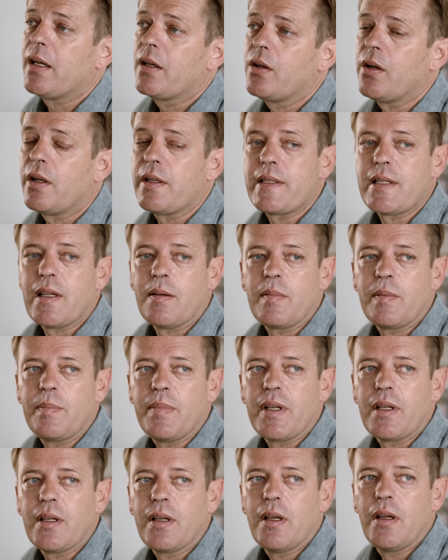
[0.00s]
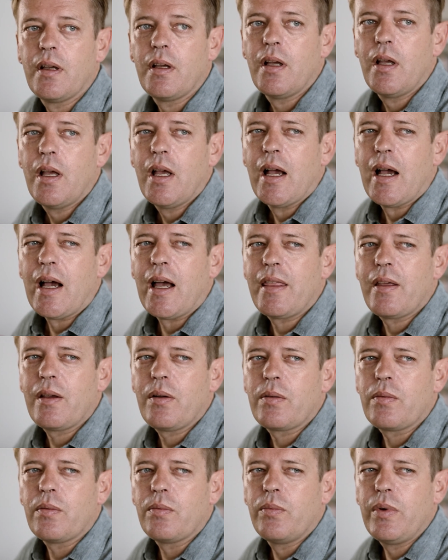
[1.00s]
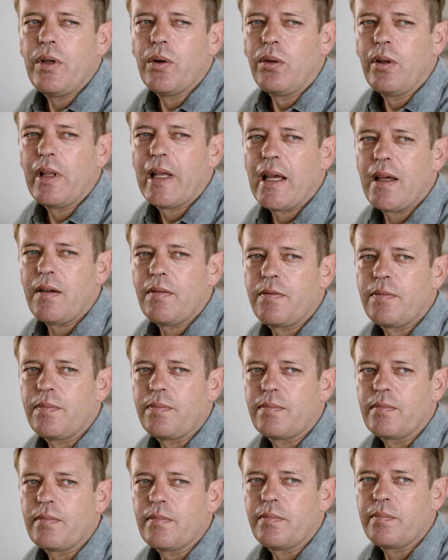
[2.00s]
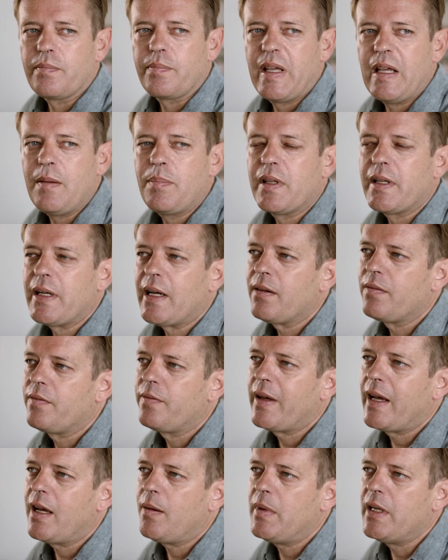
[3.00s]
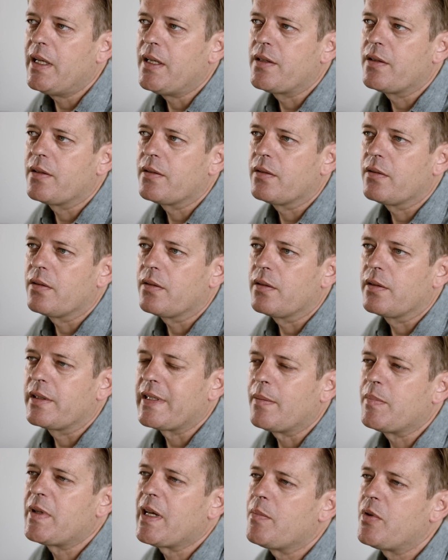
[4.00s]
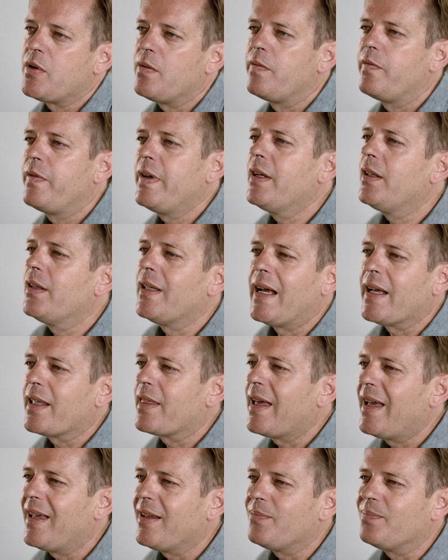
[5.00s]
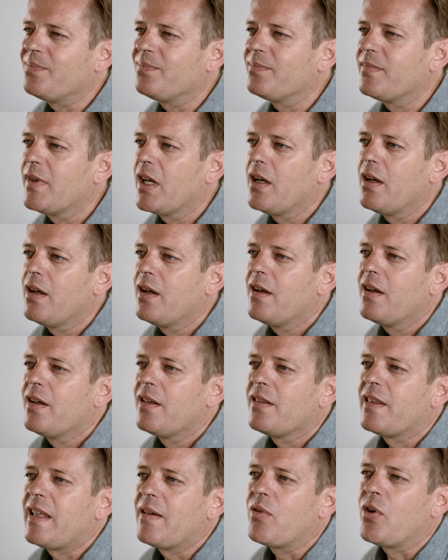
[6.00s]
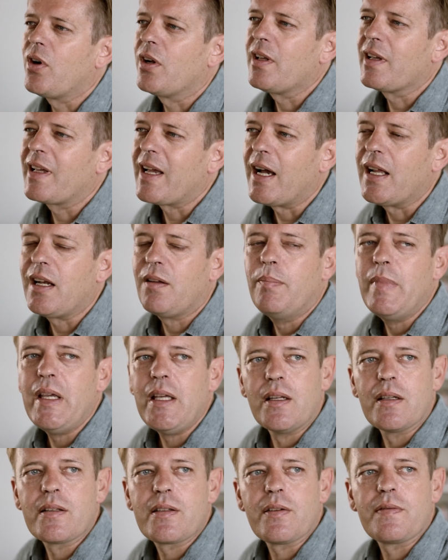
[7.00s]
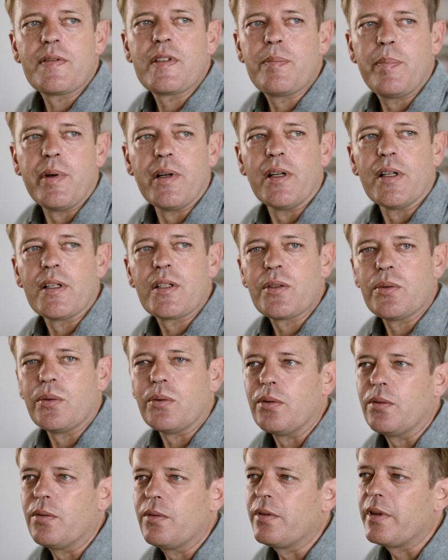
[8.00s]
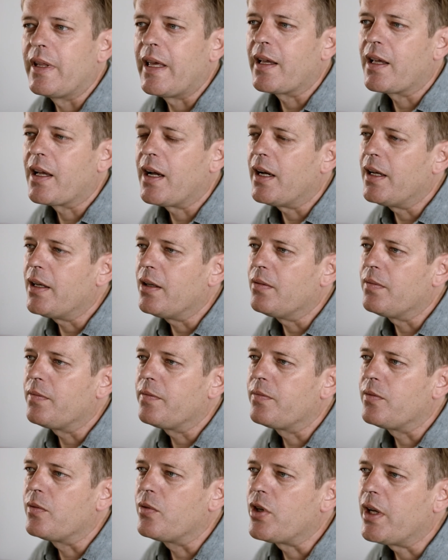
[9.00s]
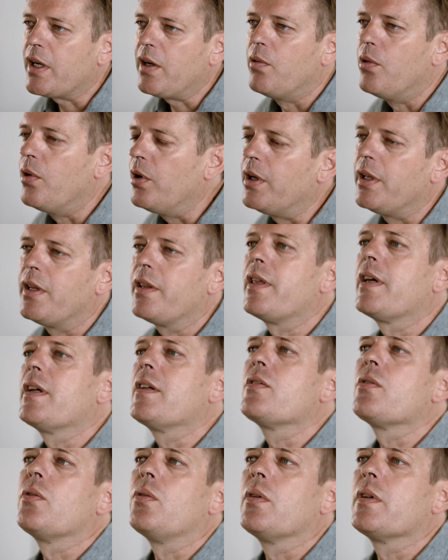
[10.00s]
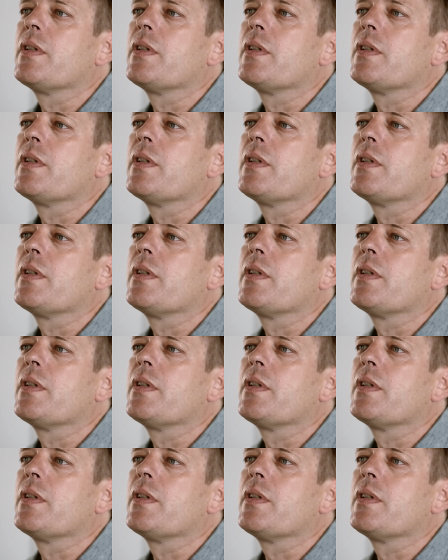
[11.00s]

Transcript: concept, but I think we all have people in our families sometimes who feel like they've got a kind of meanness of spirit, or they're kind of trying to ruin things all the